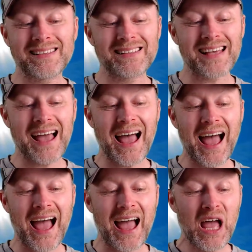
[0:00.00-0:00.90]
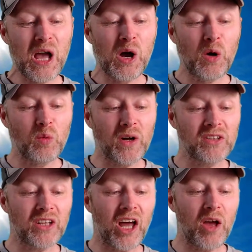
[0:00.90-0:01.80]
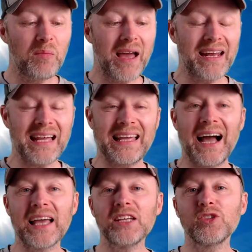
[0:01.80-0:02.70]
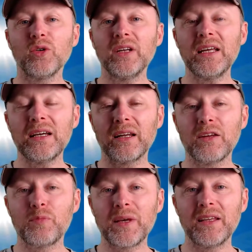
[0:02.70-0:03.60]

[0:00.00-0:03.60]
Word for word: Uh, Wonder how many guys on here have been